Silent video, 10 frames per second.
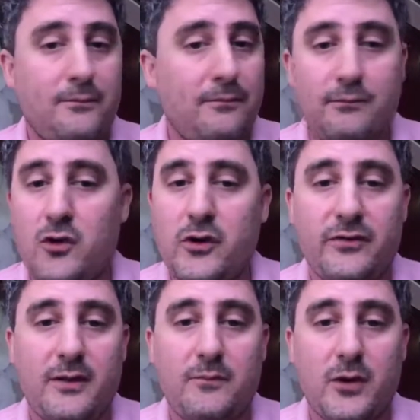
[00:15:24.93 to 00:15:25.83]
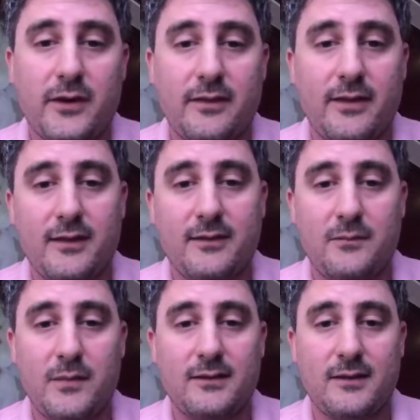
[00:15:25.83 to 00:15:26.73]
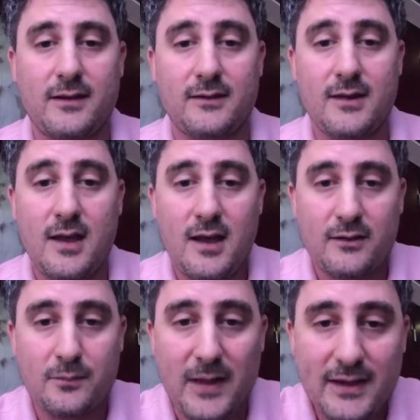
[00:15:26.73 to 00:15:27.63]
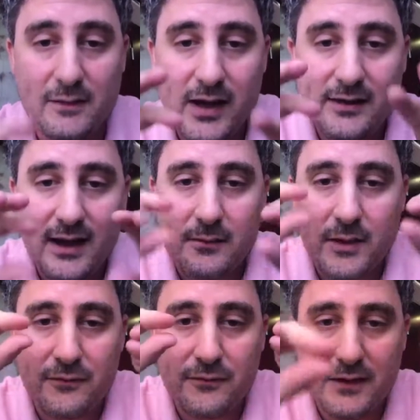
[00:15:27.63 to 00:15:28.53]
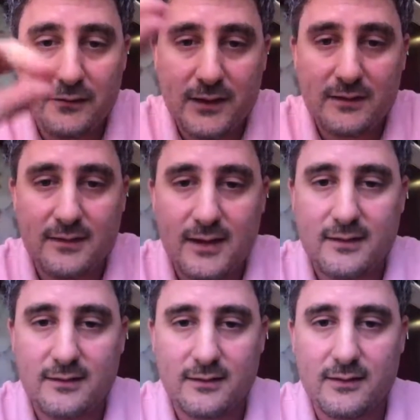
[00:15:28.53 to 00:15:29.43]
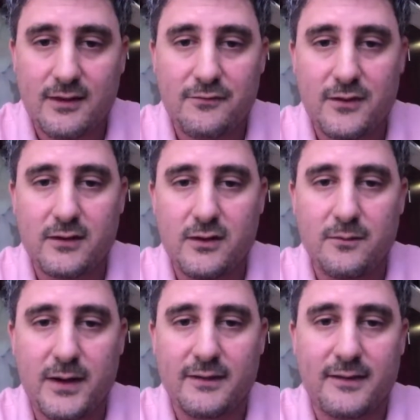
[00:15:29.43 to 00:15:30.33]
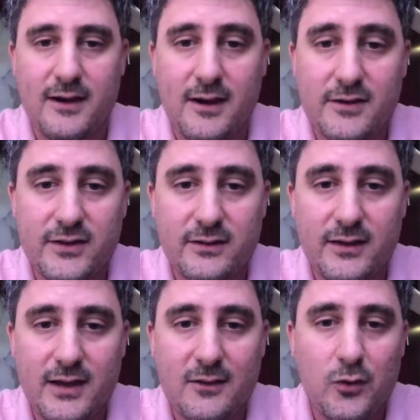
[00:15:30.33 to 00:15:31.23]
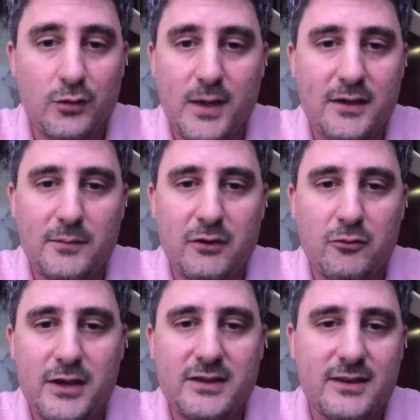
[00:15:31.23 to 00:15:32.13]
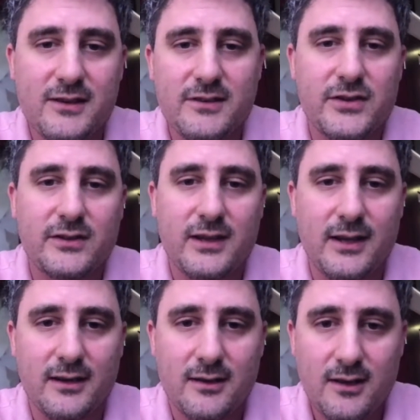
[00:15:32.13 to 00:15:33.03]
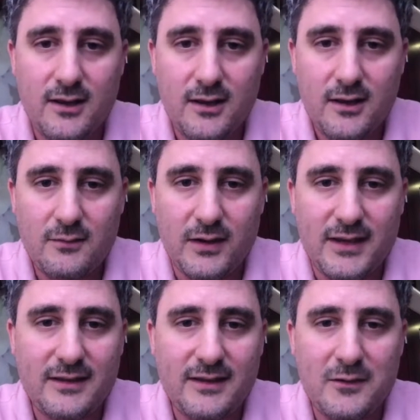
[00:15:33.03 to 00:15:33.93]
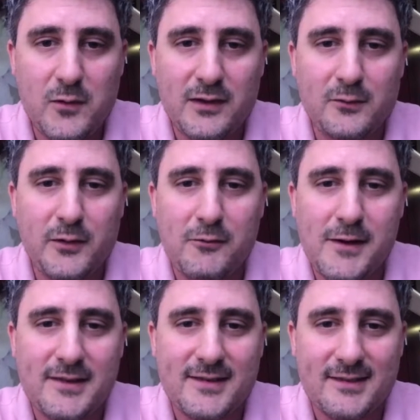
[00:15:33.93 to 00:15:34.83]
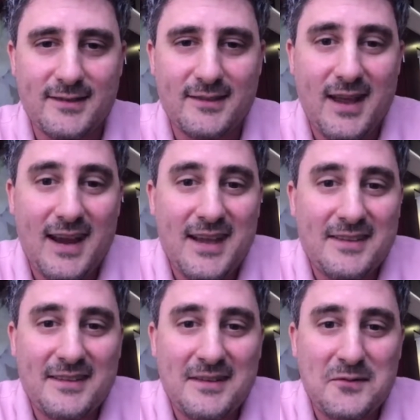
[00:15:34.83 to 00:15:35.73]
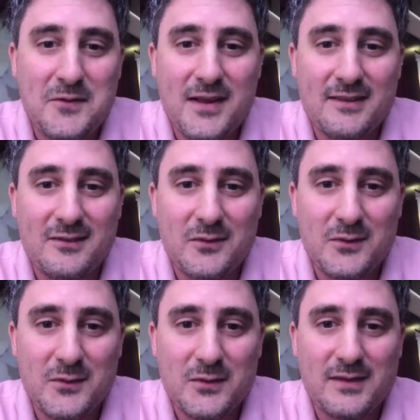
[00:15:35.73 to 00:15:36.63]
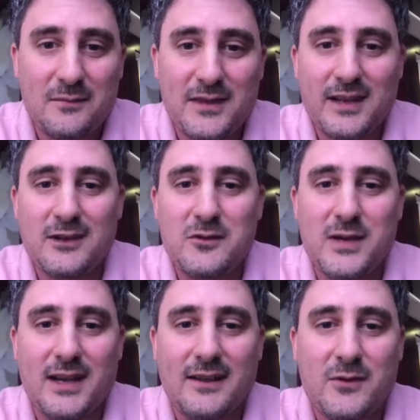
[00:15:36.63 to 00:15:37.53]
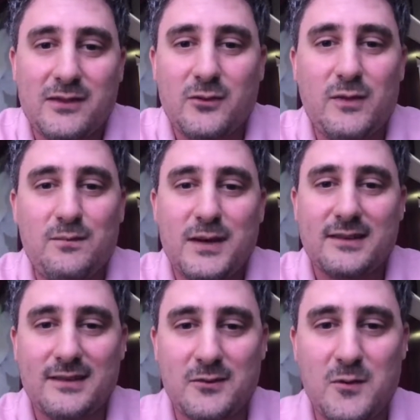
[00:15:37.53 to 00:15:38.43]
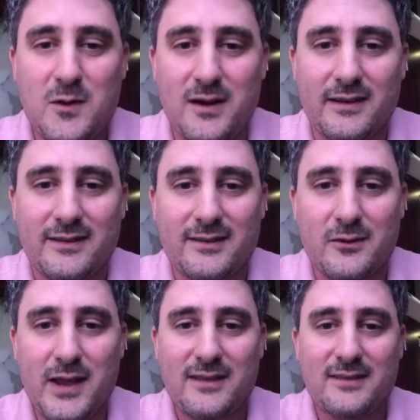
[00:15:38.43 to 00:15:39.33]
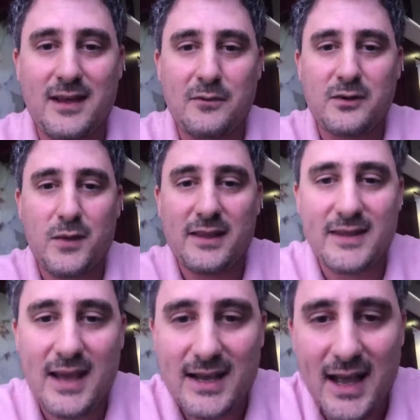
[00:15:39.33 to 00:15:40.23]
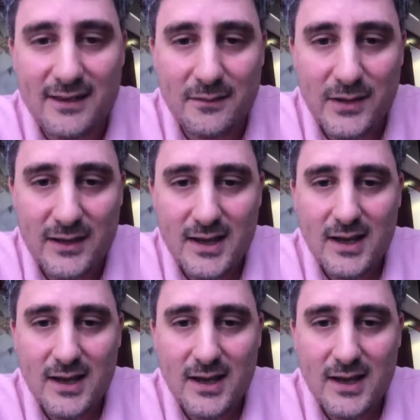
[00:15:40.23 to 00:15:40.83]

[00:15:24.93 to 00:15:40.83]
most important things in business. Spending my time in 56 different companies in Argentina would make me rich in Argentina. But I didn't want to be rich, and I didn't want to do something local. I want to impact the world. So I discovered by the academy